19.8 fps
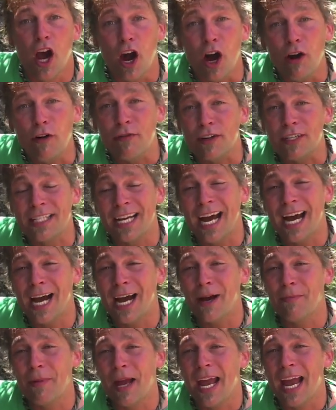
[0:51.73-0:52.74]
Over
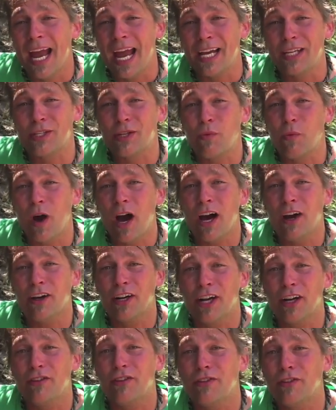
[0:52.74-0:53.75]
time, as the water
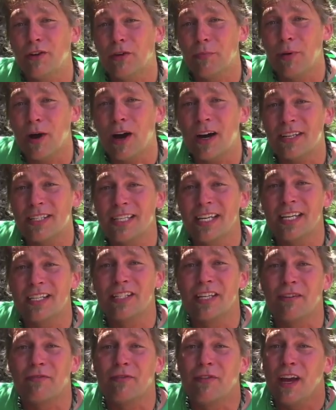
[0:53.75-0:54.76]
goes through a
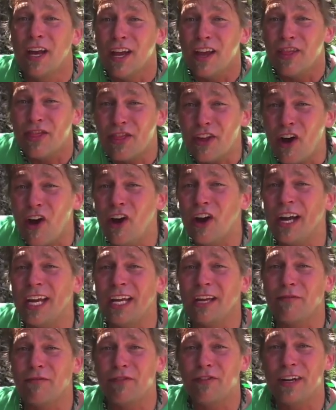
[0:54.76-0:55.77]
process of
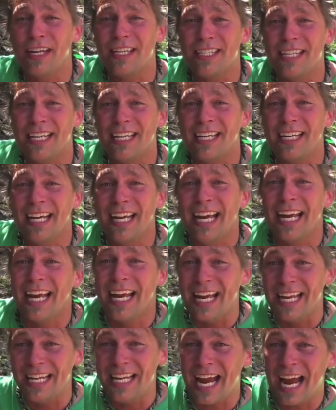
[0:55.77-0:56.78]
thawing and freezing,
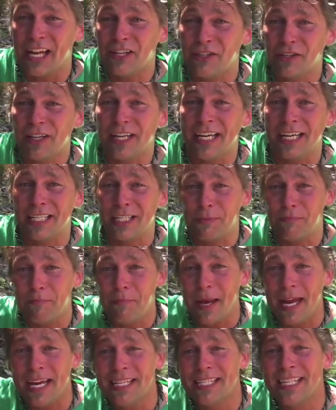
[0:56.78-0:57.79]
it naturally
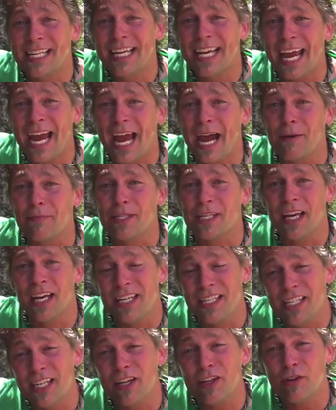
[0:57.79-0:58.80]
expands the gaps
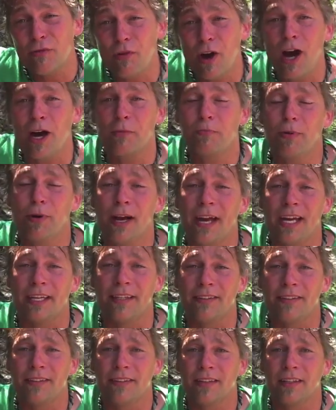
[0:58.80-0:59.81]
until the rock
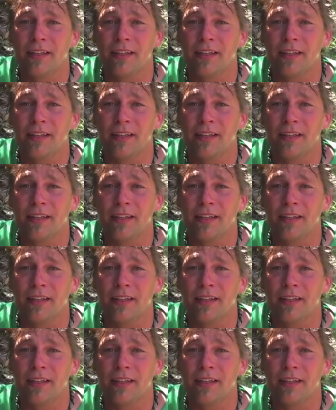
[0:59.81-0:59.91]
breaks.